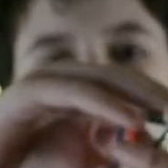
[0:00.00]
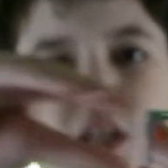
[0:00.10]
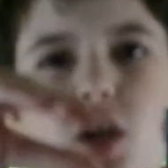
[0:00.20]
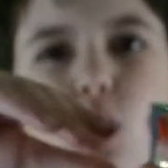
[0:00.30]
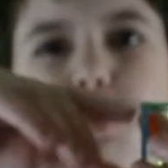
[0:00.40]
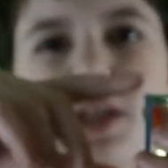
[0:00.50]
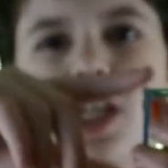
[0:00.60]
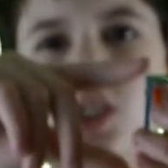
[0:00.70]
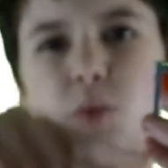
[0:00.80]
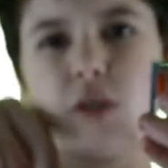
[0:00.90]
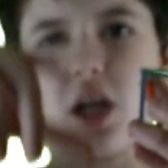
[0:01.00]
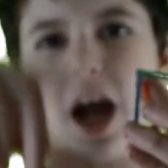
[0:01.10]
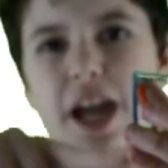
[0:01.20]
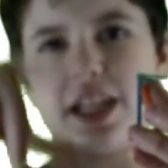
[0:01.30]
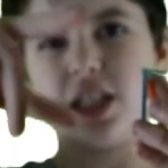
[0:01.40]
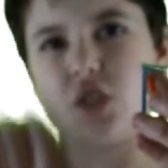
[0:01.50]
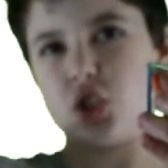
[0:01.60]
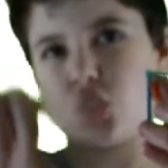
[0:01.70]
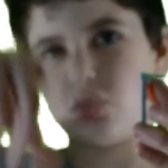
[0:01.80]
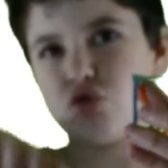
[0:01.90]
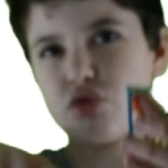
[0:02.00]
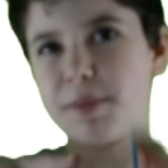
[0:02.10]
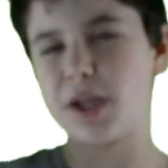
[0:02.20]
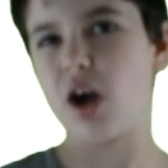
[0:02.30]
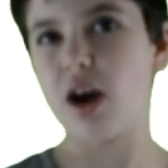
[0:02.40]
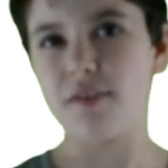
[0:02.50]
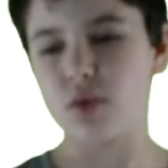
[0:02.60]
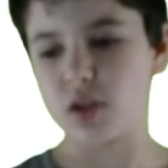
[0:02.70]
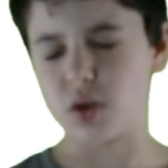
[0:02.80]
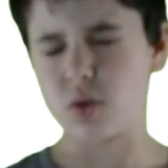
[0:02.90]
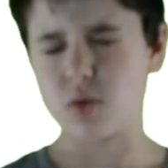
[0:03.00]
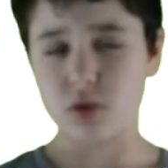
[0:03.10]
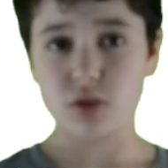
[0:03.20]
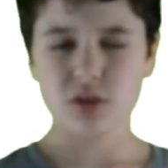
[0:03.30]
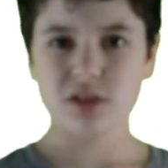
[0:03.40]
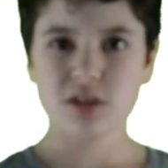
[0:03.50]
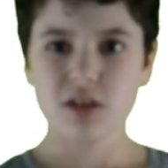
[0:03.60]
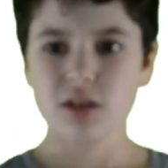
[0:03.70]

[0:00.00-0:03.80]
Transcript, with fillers: and oblique is where the height is just stripping off one of the corners